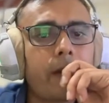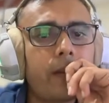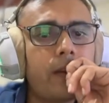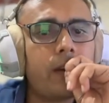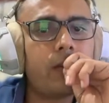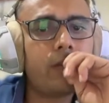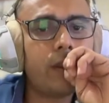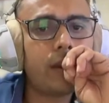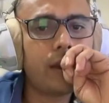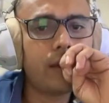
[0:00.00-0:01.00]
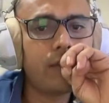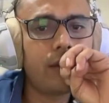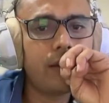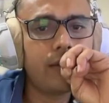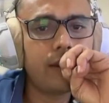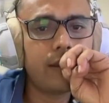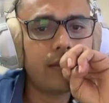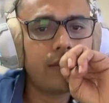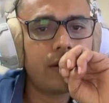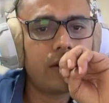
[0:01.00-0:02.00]
Now we having a chance
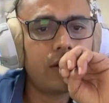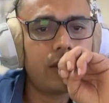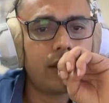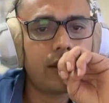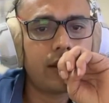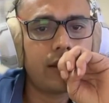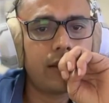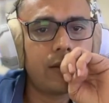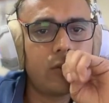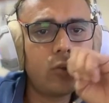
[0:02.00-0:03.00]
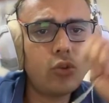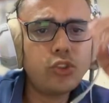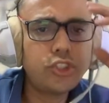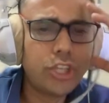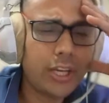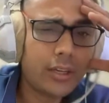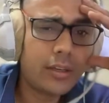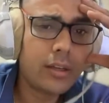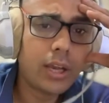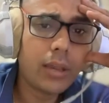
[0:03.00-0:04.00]
if it goes here. Oh shit,
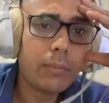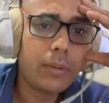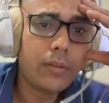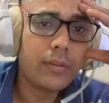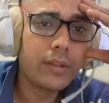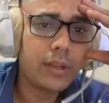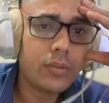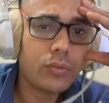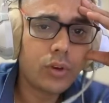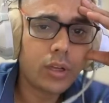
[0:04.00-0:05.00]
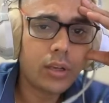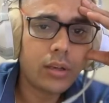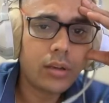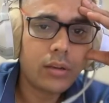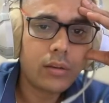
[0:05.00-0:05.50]
I missed this one.